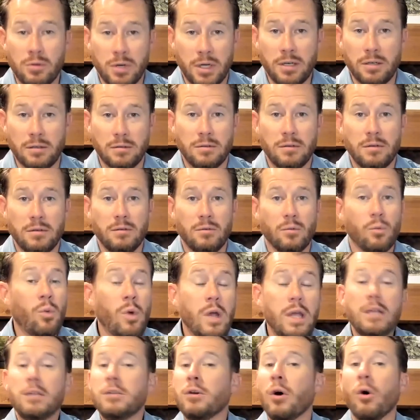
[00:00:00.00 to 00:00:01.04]
it.
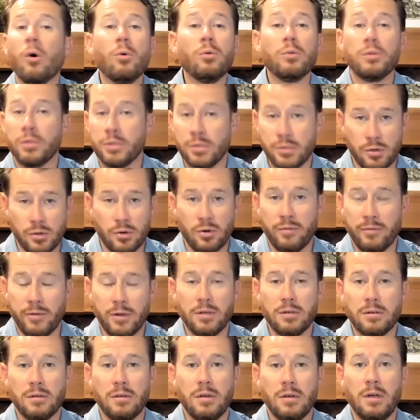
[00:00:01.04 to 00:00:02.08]
We don't deserve
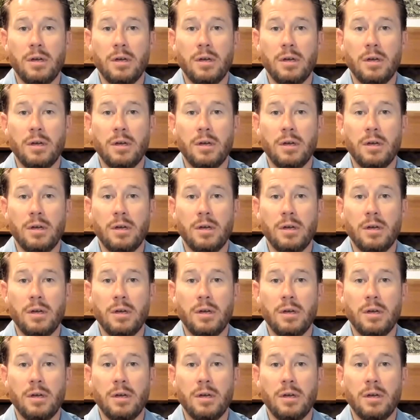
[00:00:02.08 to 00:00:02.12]
it.